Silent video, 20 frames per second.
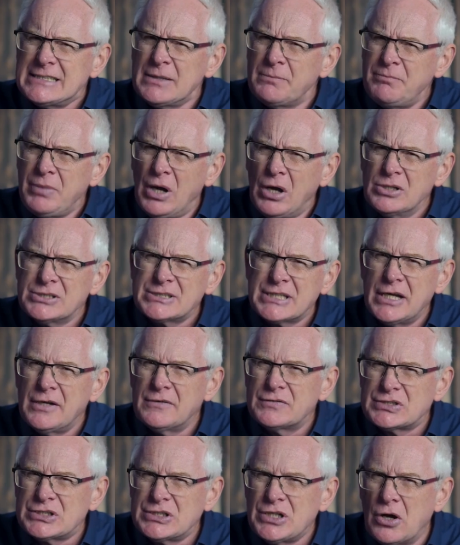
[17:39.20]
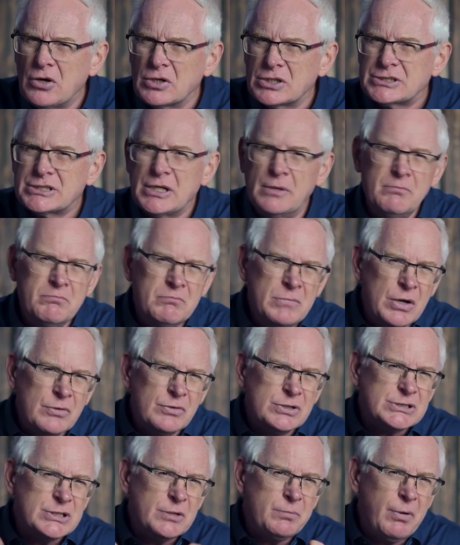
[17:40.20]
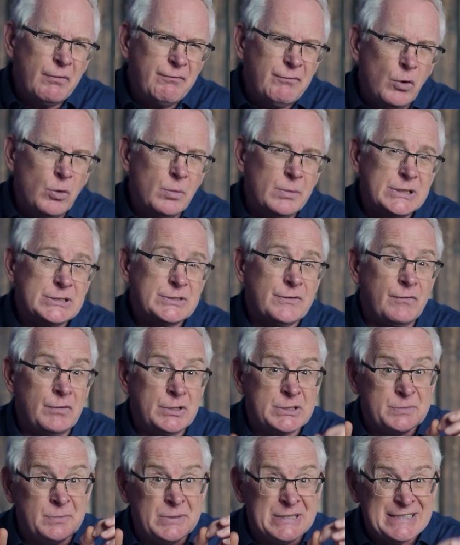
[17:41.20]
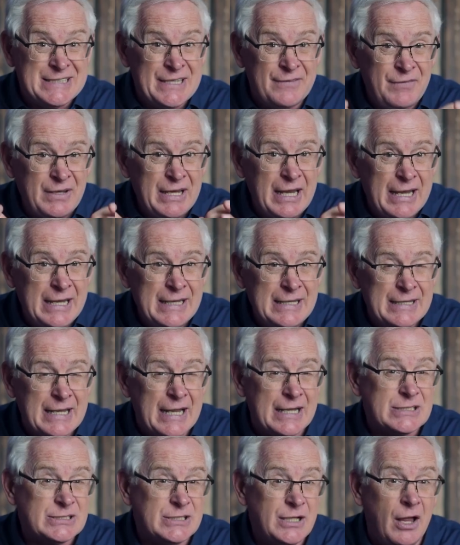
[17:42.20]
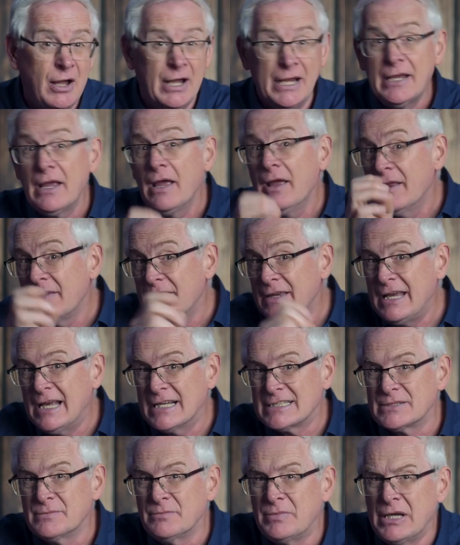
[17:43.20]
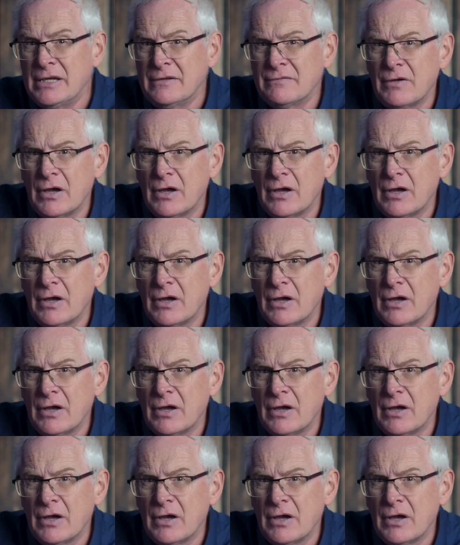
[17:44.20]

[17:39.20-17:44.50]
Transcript: It's a basket of stocks that mirrors the performance of a specific index like the S&P